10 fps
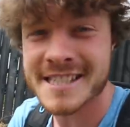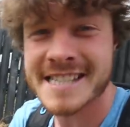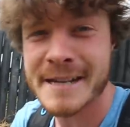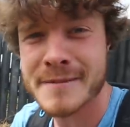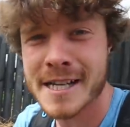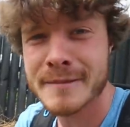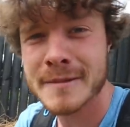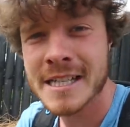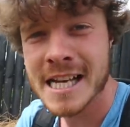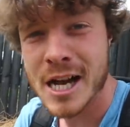at the same time.
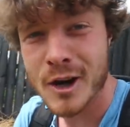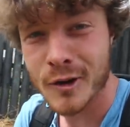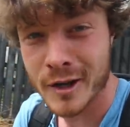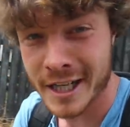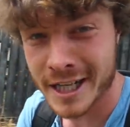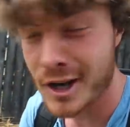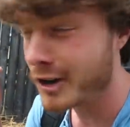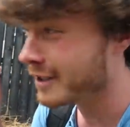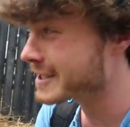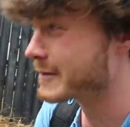We're gonna
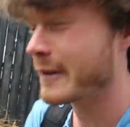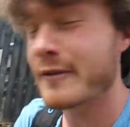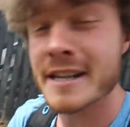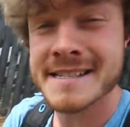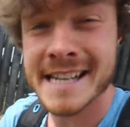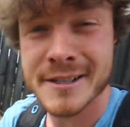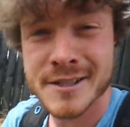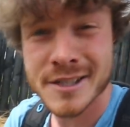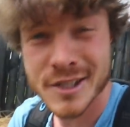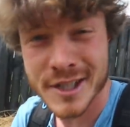call into my friend's
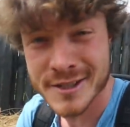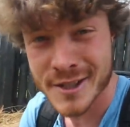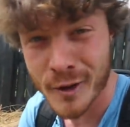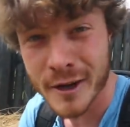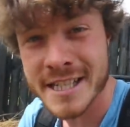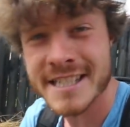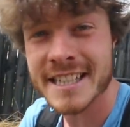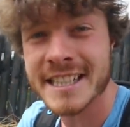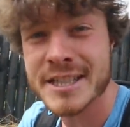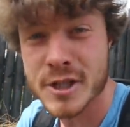house. She has no
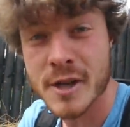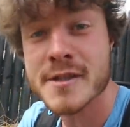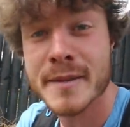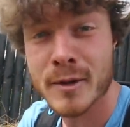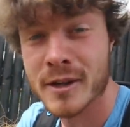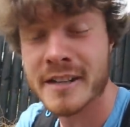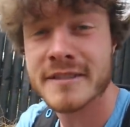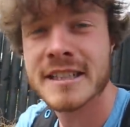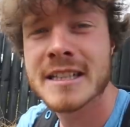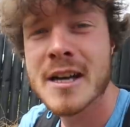idea. She knows I'm
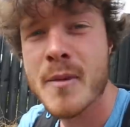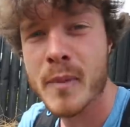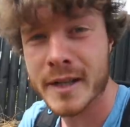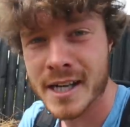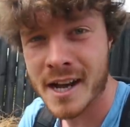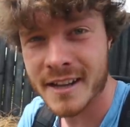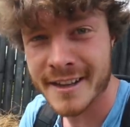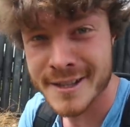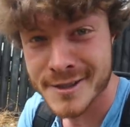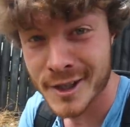arriving, but
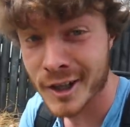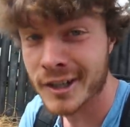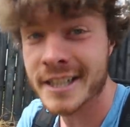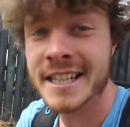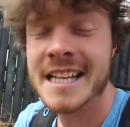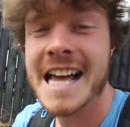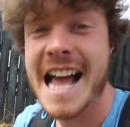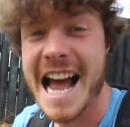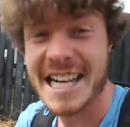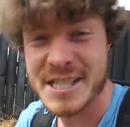not this early,
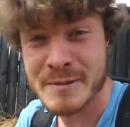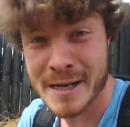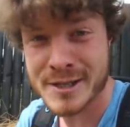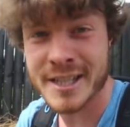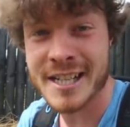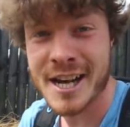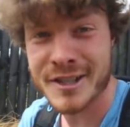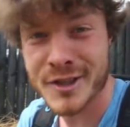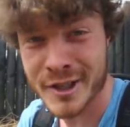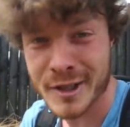and especially
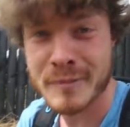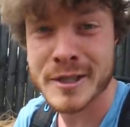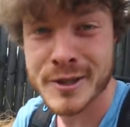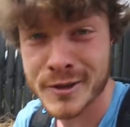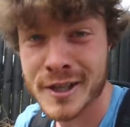not turning up with two